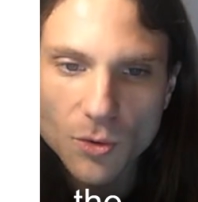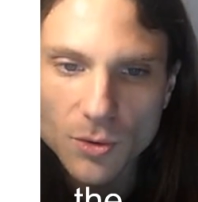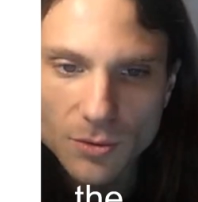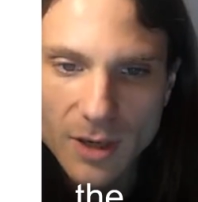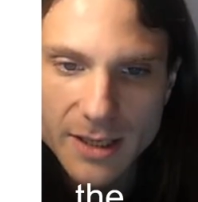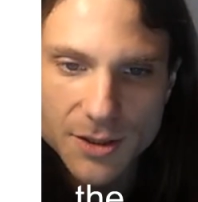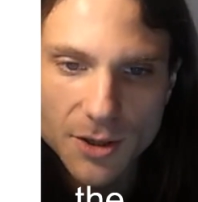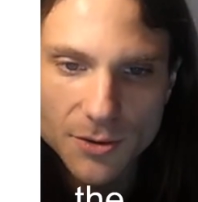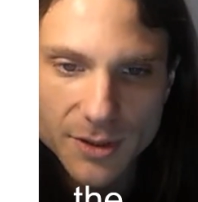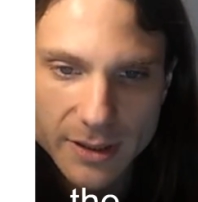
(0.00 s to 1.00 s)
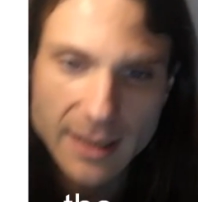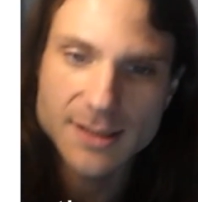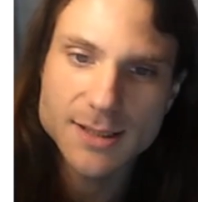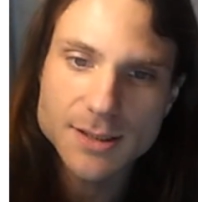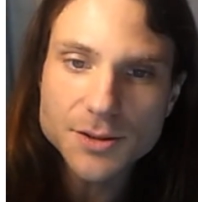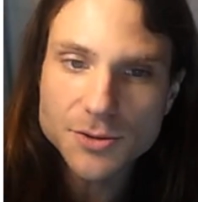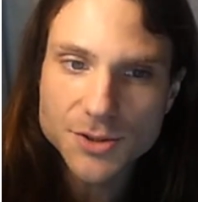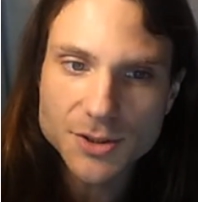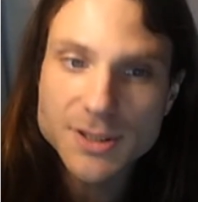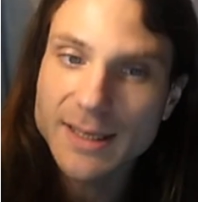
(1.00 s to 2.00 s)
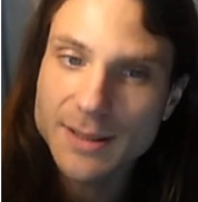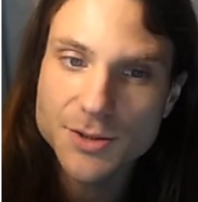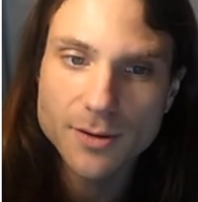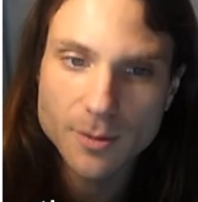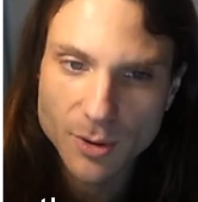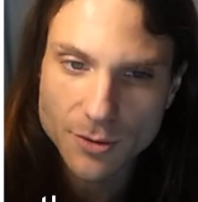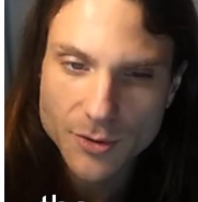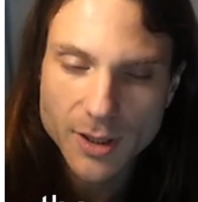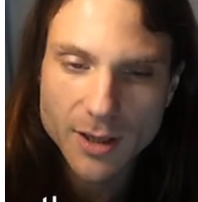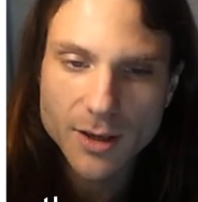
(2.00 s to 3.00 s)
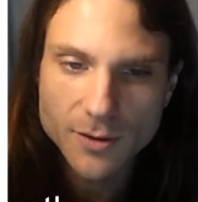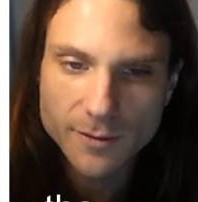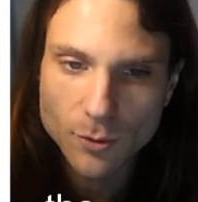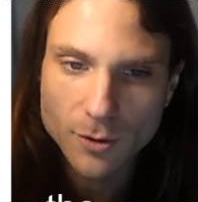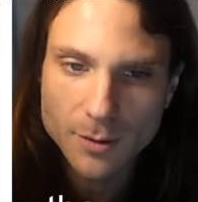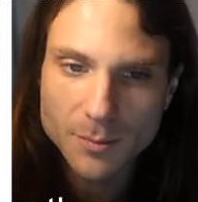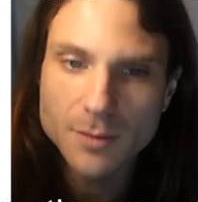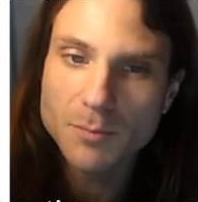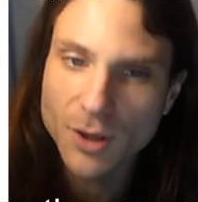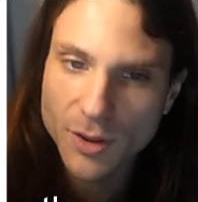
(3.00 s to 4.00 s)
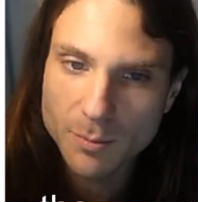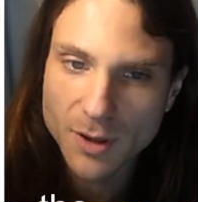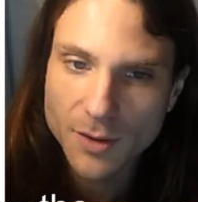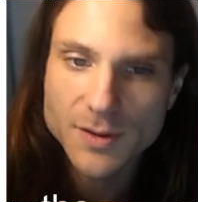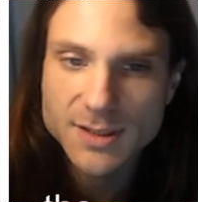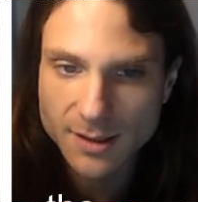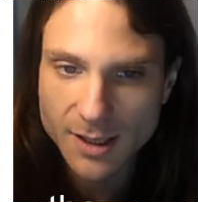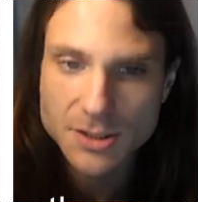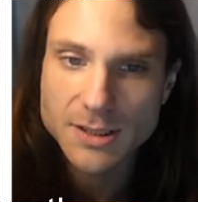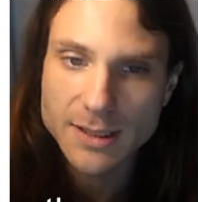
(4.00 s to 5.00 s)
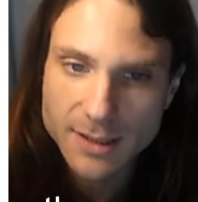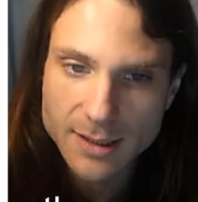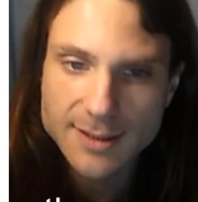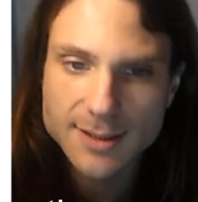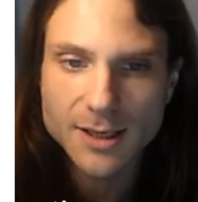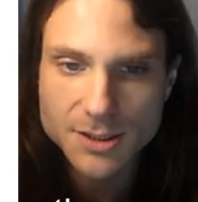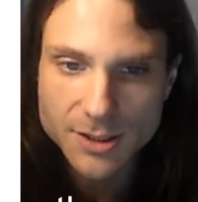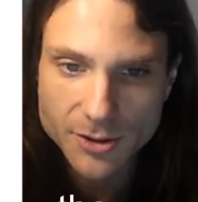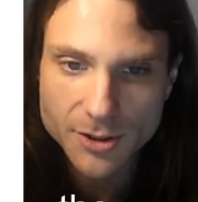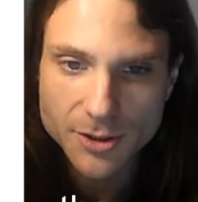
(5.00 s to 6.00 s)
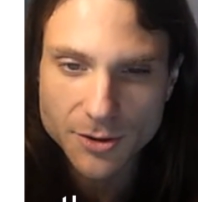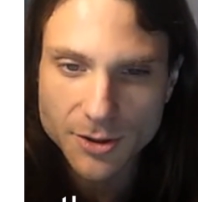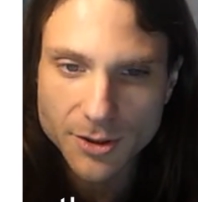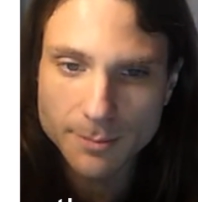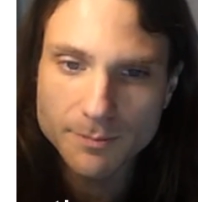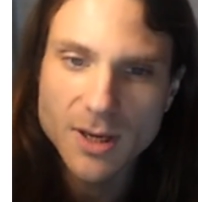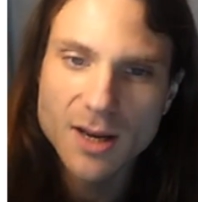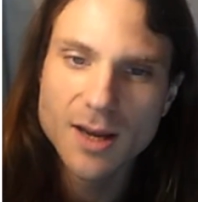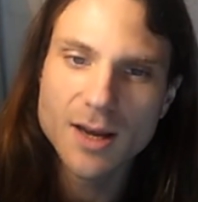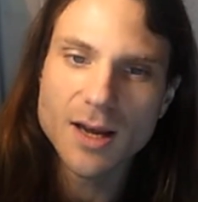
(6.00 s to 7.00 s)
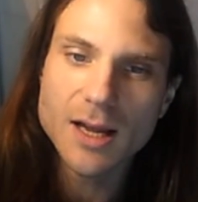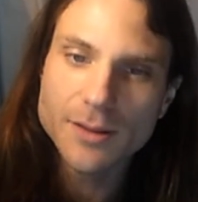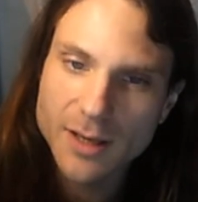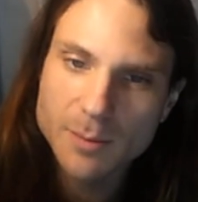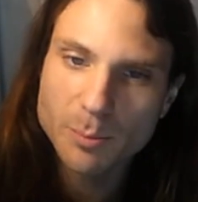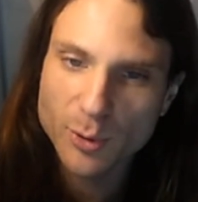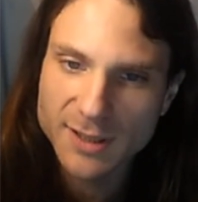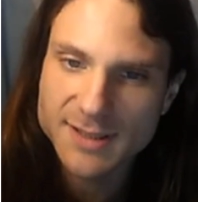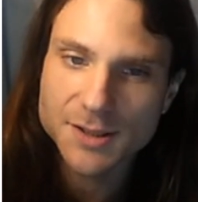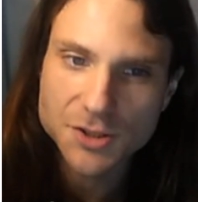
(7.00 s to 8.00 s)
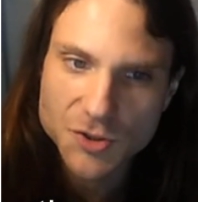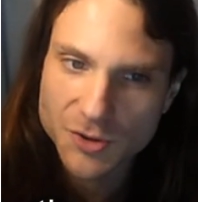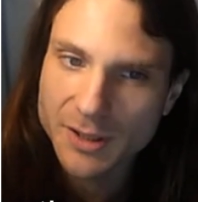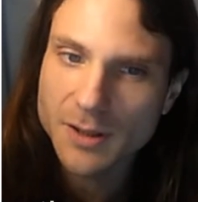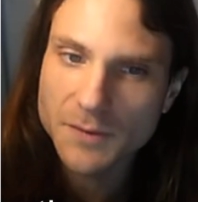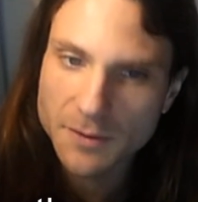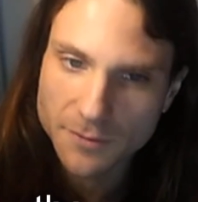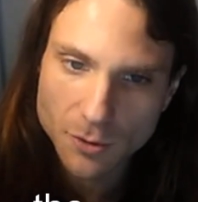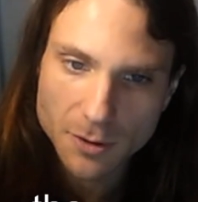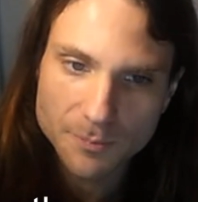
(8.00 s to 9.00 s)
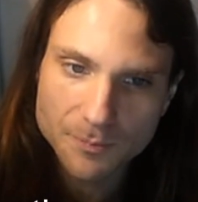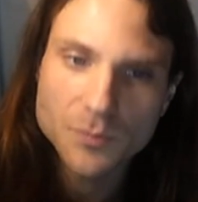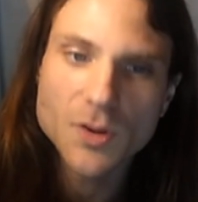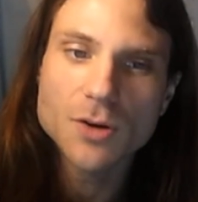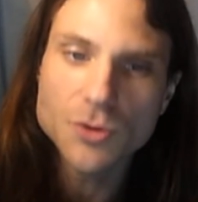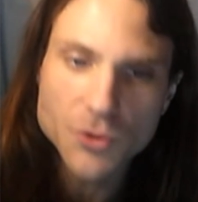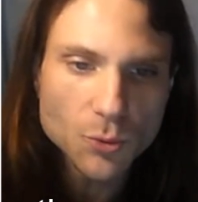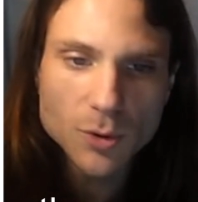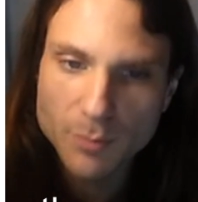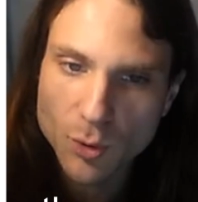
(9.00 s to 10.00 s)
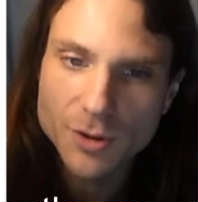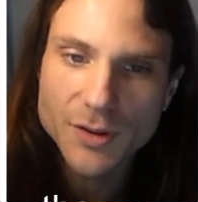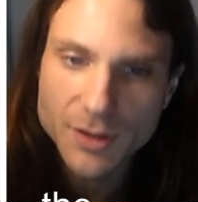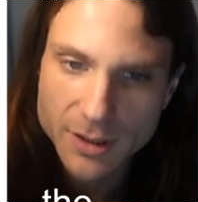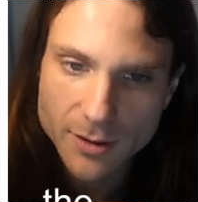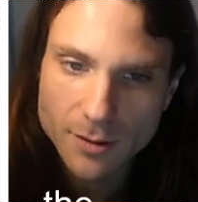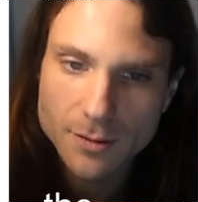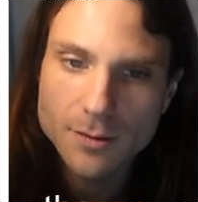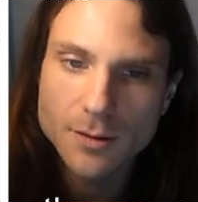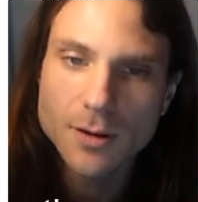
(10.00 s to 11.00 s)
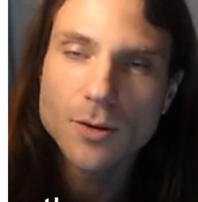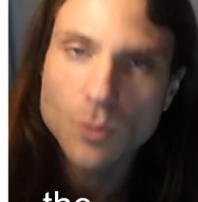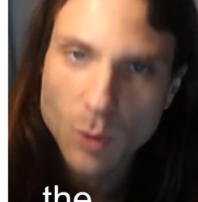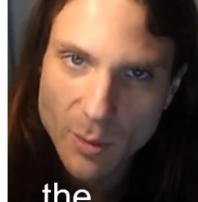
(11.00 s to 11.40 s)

Write code that asks the user to enter their birthday in the form month / day / year, and then prints a string of the form you were born in the year y.